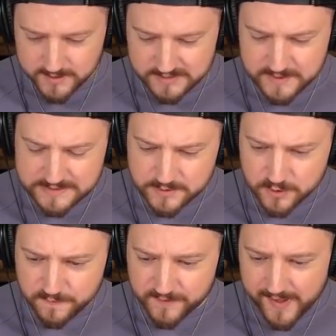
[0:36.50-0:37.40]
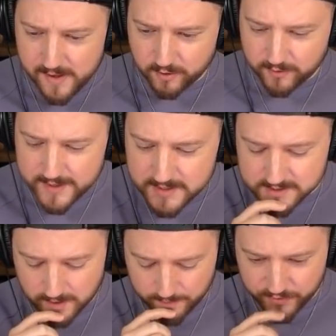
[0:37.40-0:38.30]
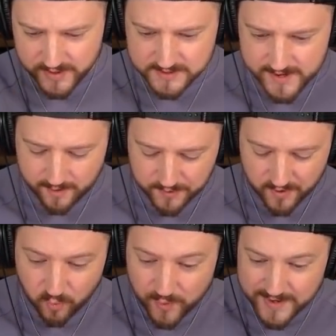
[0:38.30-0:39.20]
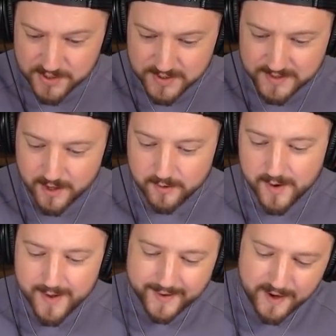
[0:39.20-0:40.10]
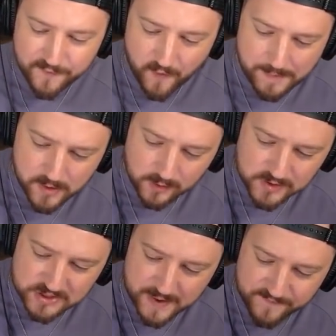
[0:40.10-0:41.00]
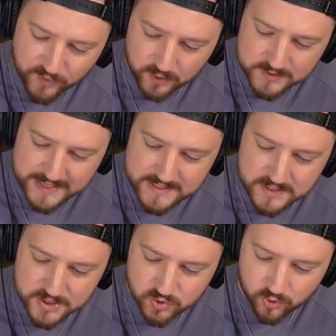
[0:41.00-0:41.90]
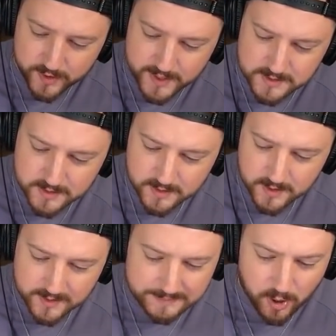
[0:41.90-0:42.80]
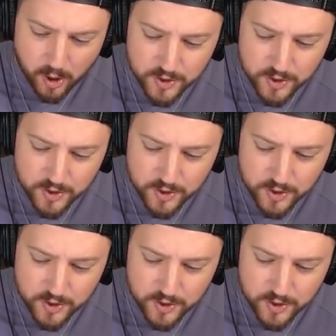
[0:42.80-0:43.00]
gonna be some sort of Valkyrie something deck with a wizard in there. Can I fireball closer to my Infernal D to destroy it? Come on,